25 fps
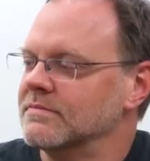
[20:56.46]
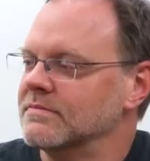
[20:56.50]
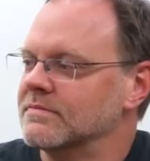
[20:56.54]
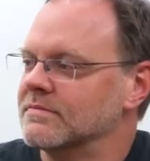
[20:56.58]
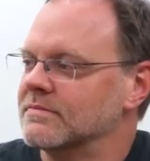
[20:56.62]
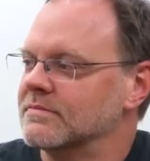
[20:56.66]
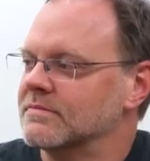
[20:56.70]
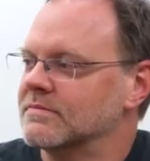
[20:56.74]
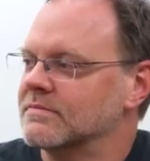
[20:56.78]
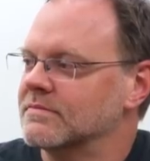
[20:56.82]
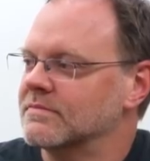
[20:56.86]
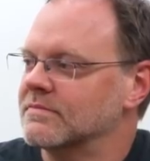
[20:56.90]

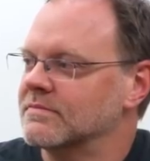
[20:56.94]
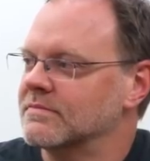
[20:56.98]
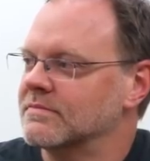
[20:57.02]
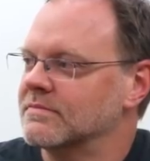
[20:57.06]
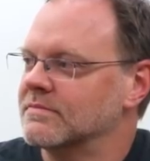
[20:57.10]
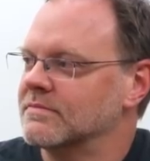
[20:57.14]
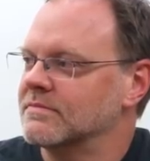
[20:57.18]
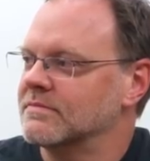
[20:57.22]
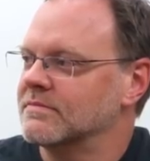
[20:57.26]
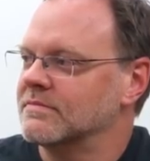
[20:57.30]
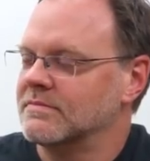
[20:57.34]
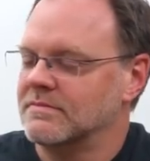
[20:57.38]

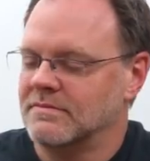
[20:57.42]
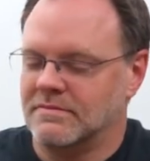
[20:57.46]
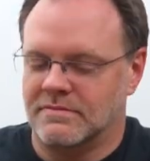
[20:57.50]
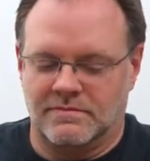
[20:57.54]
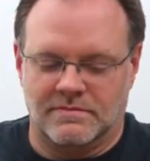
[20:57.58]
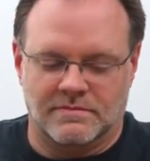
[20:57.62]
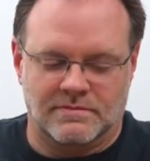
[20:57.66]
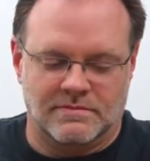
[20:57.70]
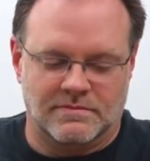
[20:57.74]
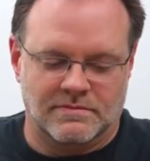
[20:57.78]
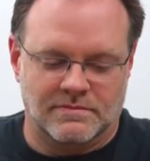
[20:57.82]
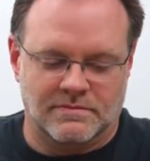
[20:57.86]

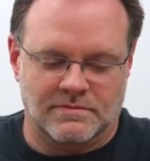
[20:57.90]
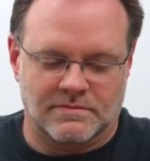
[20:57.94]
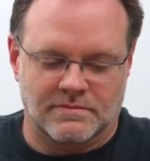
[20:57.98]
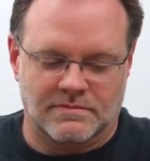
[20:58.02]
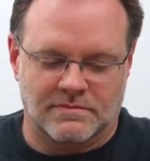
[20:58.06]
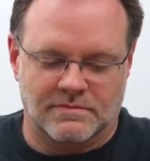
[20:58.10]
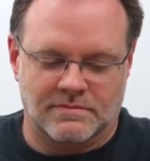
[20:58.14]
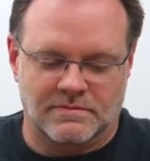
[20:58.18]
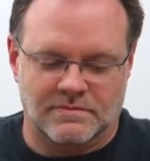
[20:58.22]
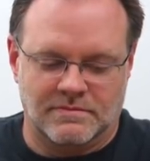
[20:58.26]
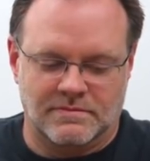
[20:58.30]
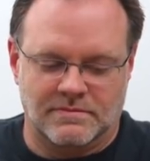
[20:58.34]

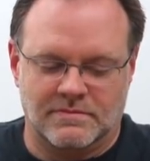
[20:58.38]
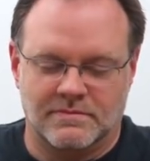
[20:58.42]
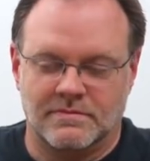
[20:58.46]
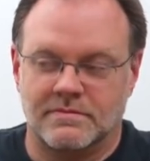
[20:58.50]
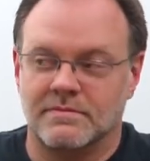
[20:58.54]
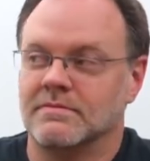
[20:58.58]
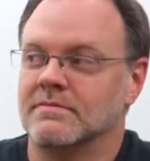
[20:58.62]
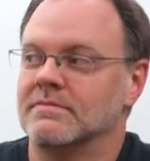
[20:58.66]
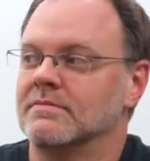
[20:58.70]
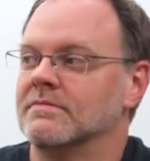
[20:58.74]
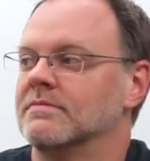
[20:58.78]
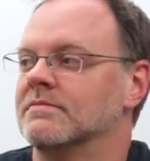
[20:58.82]

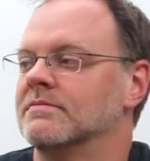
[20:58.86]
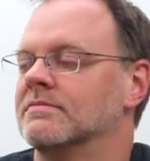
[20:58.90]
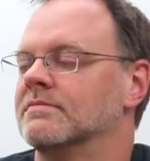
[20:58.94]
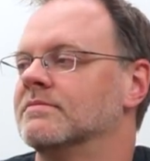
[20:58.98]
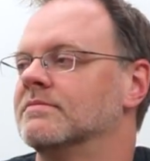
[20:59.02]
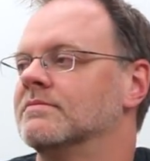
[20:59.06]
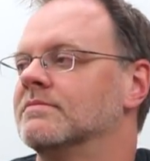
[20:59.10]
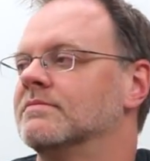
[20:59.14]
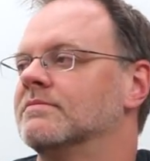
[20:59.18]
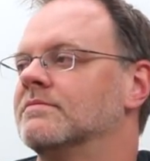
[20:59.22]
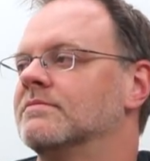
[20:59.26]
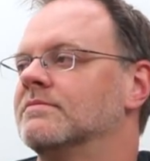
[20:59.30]

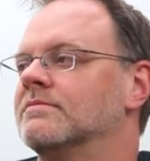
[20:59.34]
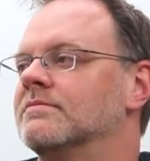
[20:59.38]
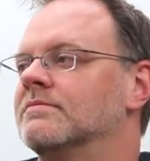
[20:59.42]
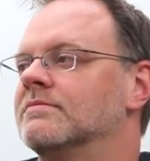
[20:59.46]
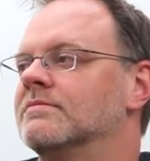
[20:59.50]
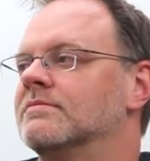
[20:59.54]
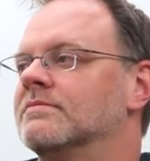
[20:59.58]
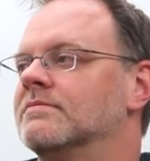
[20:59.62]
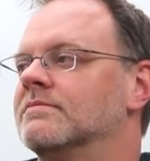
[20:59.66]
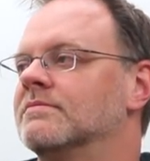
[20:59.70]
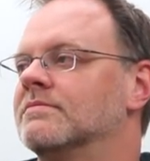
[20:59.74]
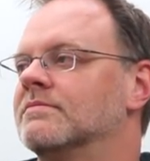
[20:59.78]

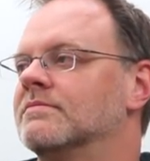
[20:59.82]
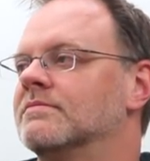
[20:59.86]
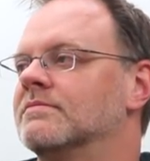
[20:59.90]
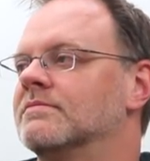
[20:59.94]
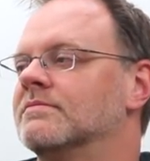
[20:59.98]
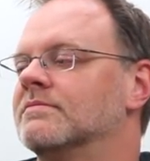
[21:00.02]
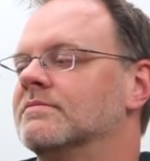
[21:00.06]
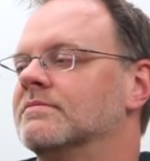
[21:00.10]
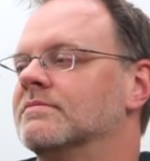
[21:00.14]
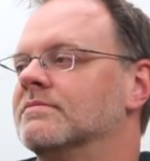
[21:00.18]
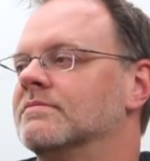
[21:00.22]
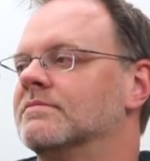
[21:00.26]

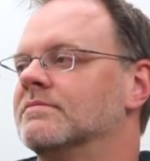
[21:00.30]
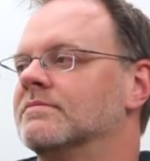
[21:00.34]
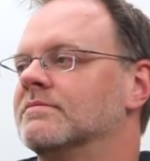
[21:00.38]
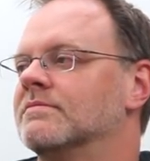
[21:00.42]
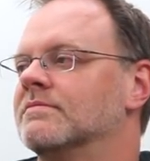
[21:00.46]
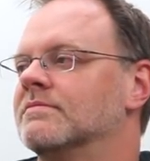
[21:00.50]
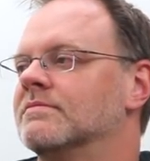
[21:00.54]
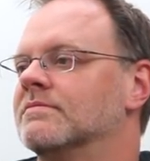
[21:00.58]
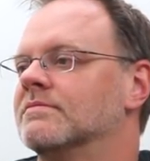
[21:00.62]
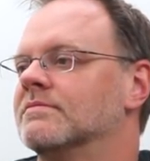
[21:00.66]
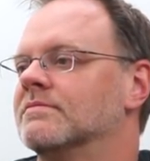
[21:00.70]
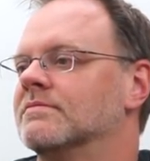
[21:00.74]

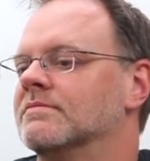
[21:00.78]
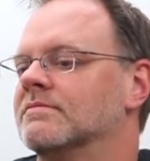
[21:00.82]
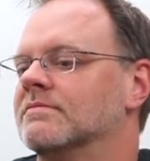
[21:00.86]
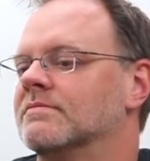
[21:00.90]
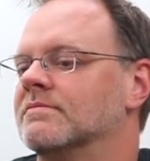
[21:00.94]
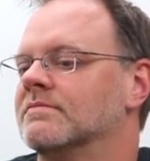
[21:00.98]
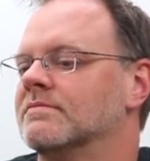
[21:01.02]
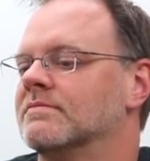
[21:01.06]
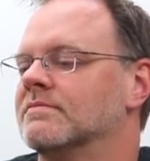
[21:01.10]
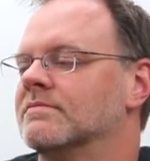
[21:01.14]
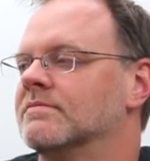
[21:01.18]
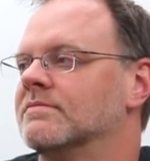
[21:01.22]

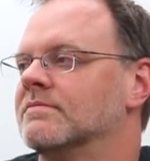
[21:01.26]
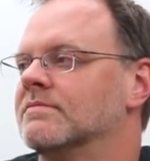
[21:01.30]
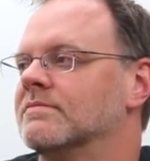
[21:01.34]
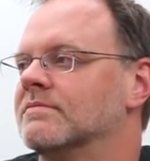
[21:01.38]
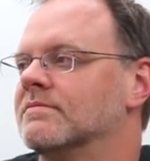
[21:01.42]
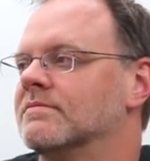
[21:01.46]
This person isn't speaking.